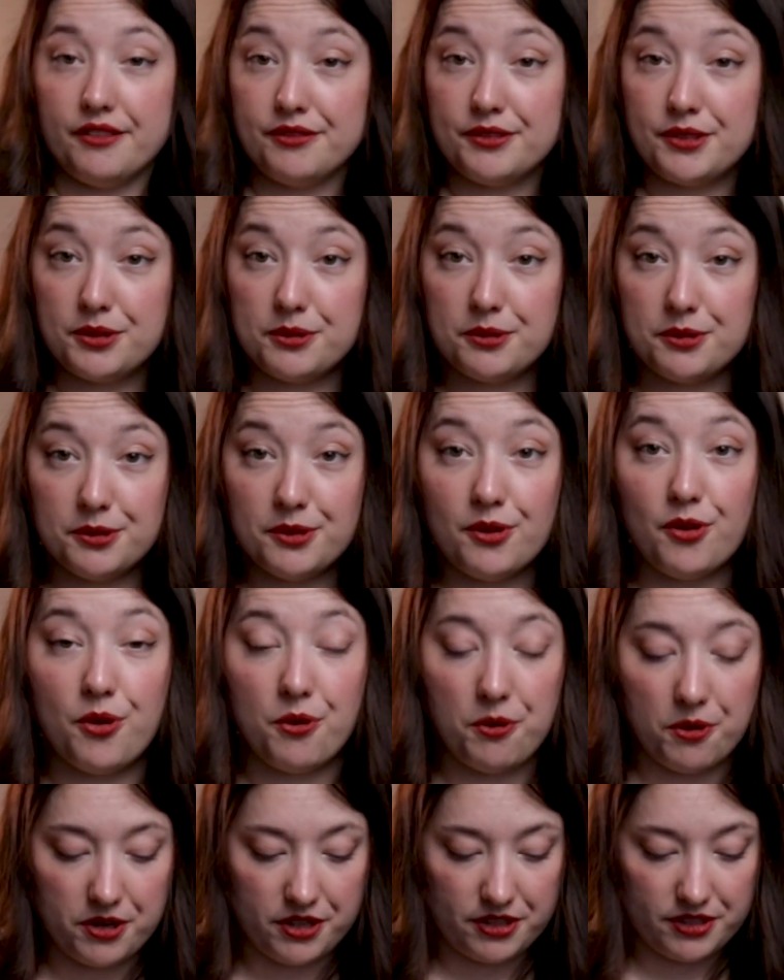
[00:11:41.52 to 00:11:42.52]
have to
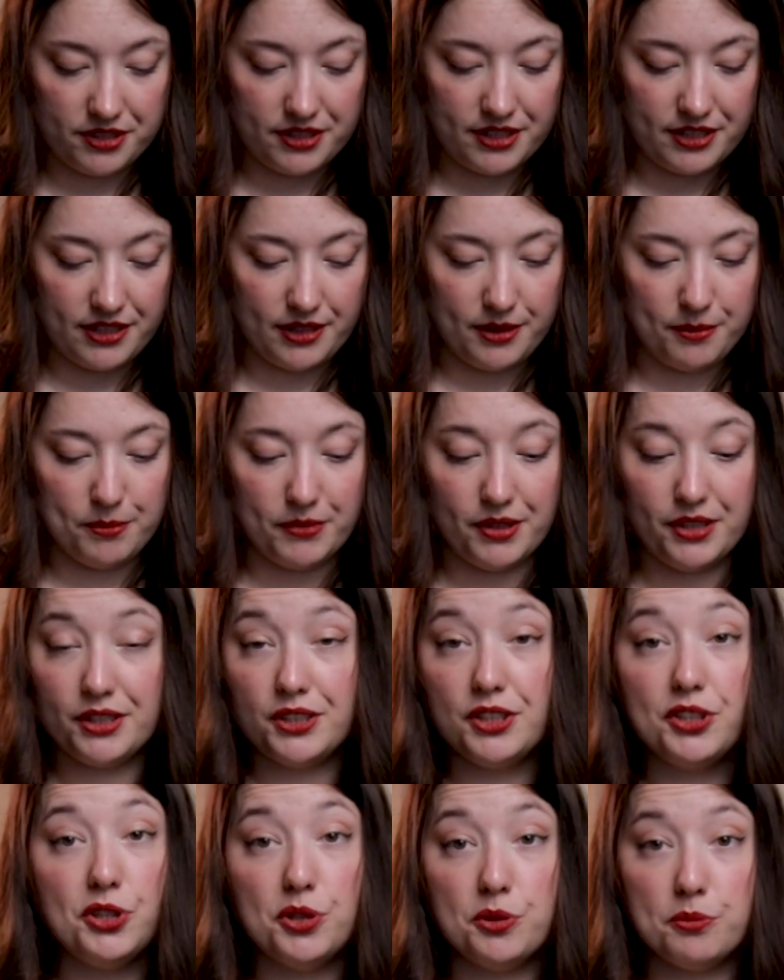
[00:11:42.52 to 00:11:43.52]
order some
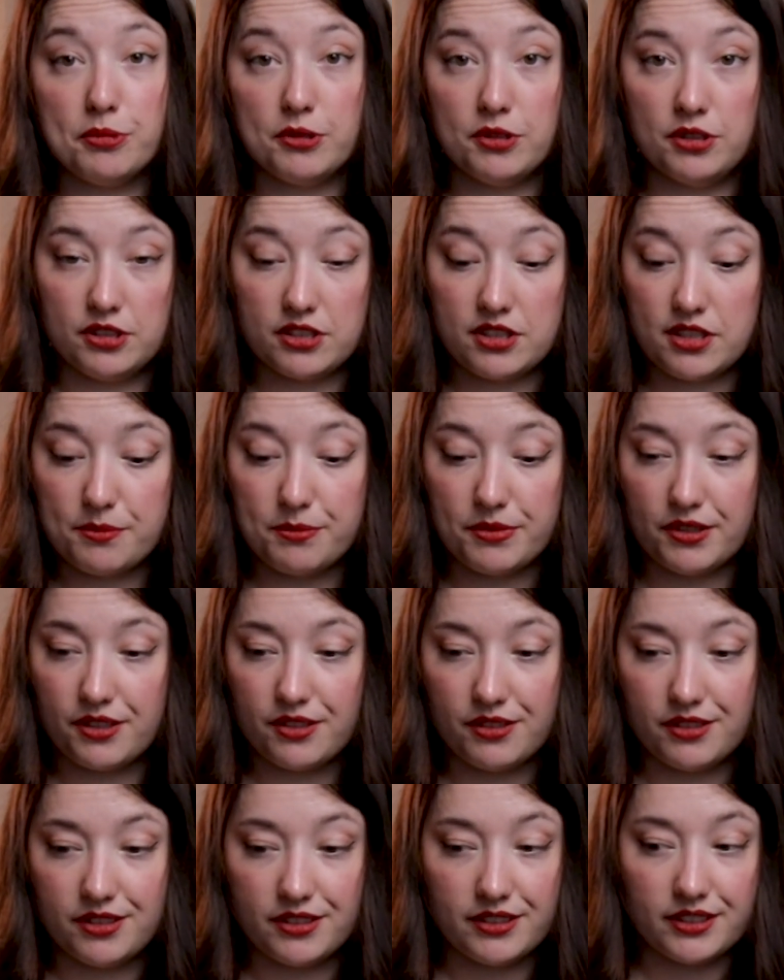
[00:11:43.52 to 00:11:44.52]
new pots
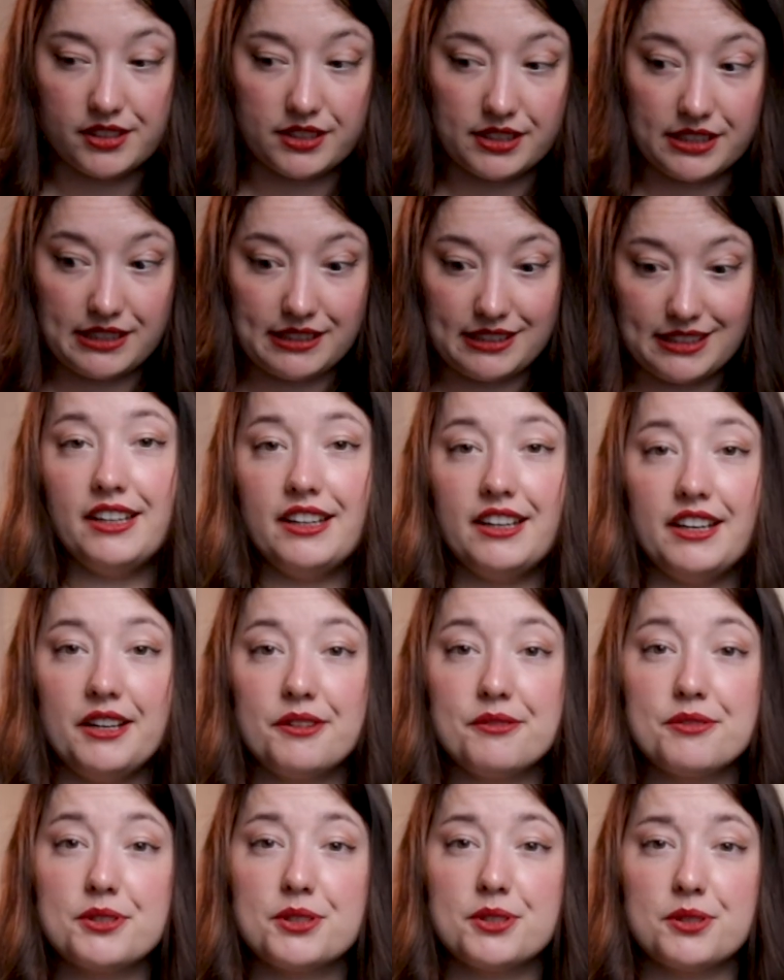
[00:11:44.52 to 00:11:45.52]
because I
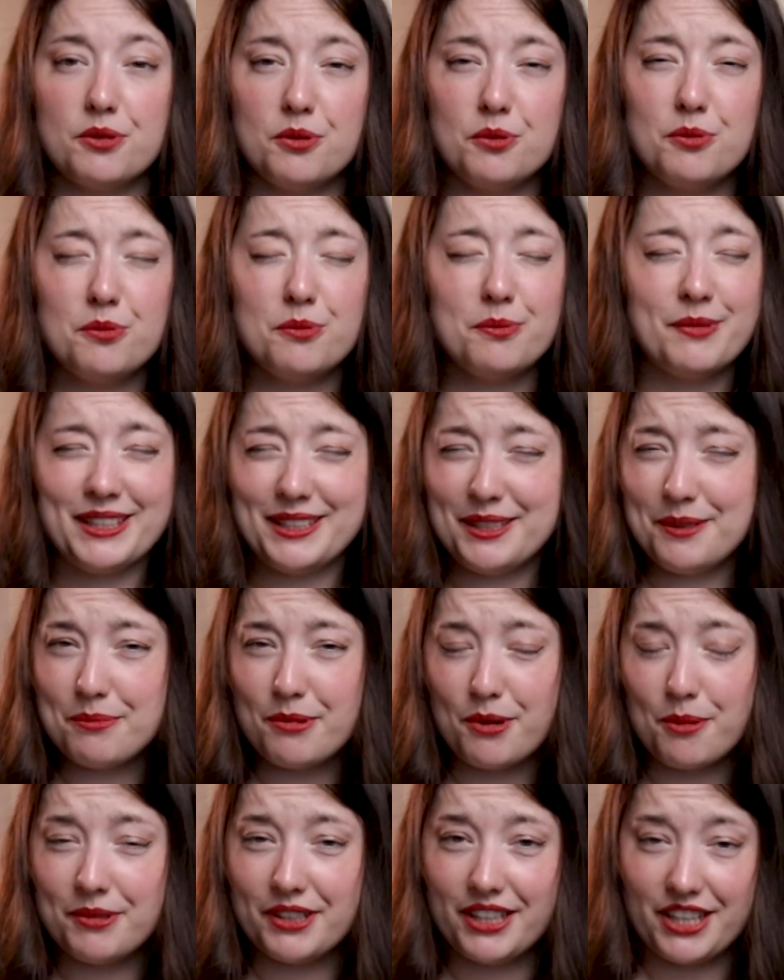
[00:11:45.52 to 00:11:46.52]
have so many
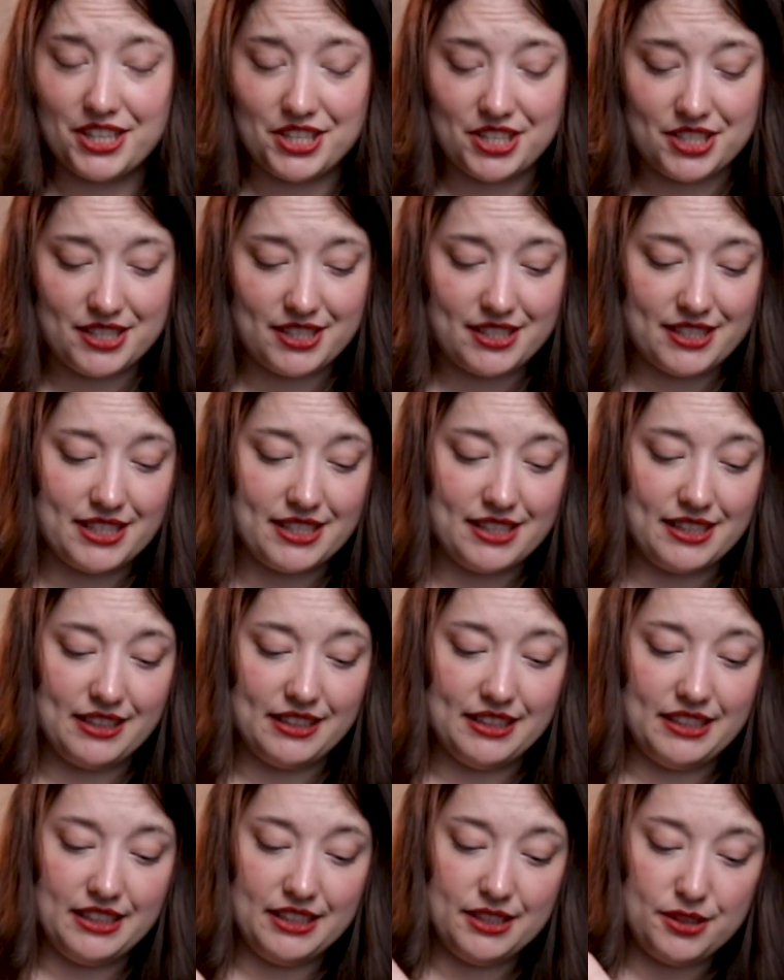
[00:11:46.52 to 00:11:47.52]
propagations that
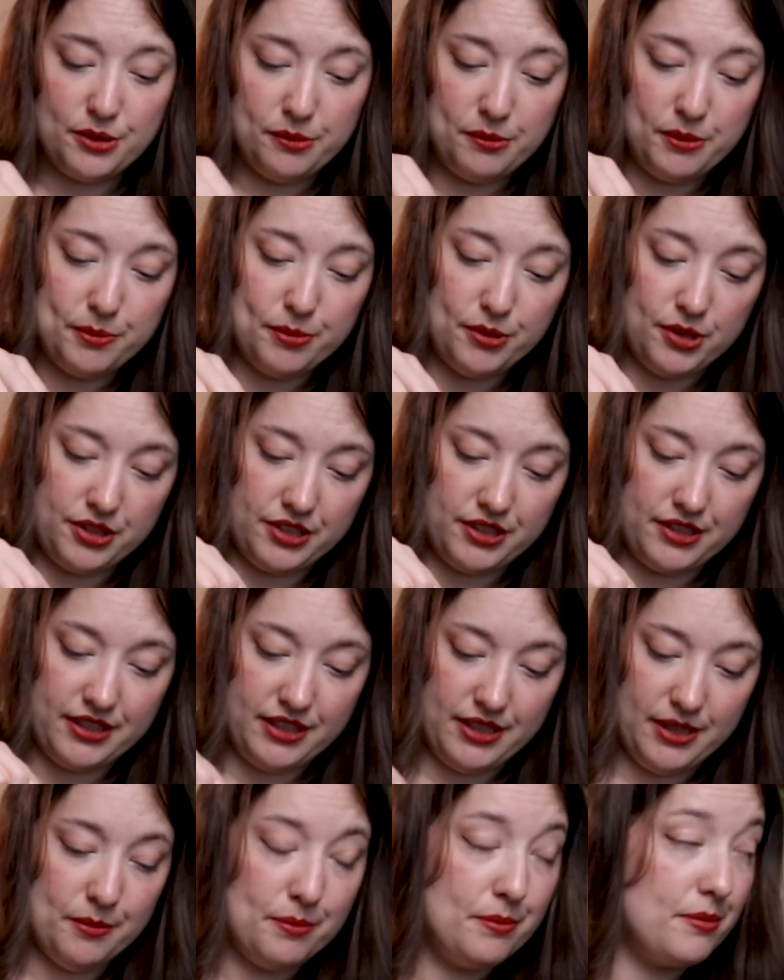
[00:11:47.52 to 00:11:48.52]
need to be potted
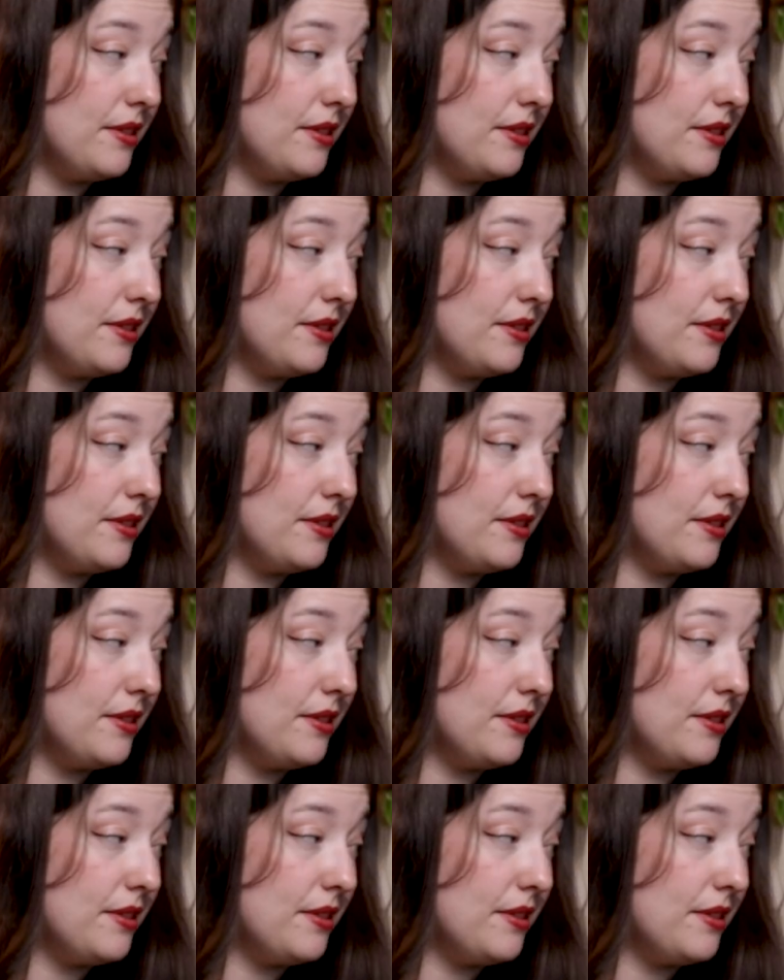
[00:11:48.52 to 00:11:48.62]
up.